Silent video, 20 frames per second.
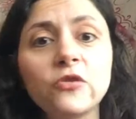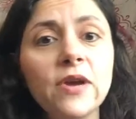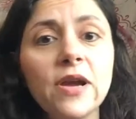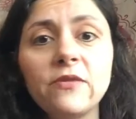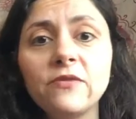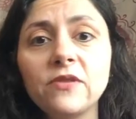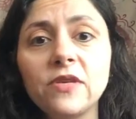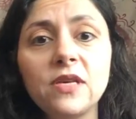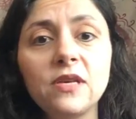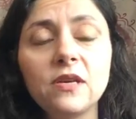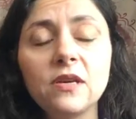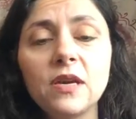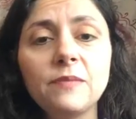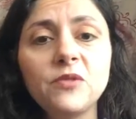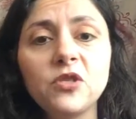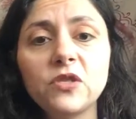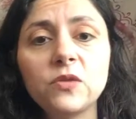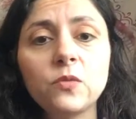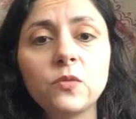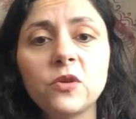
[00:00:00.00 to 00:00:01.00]
grounding. I'm
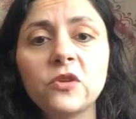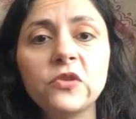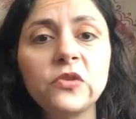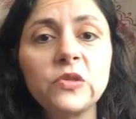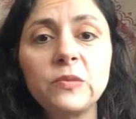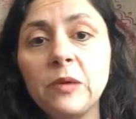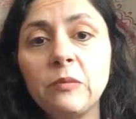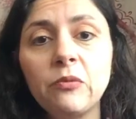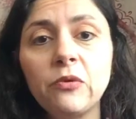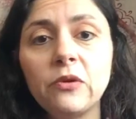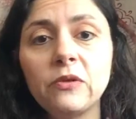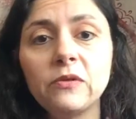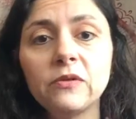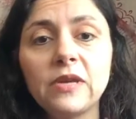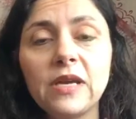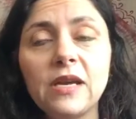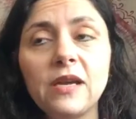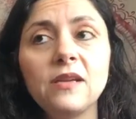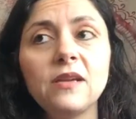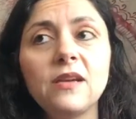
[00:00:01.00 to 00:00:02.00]
just one of those people,
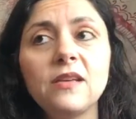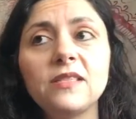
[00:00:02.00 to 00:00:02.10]
okay?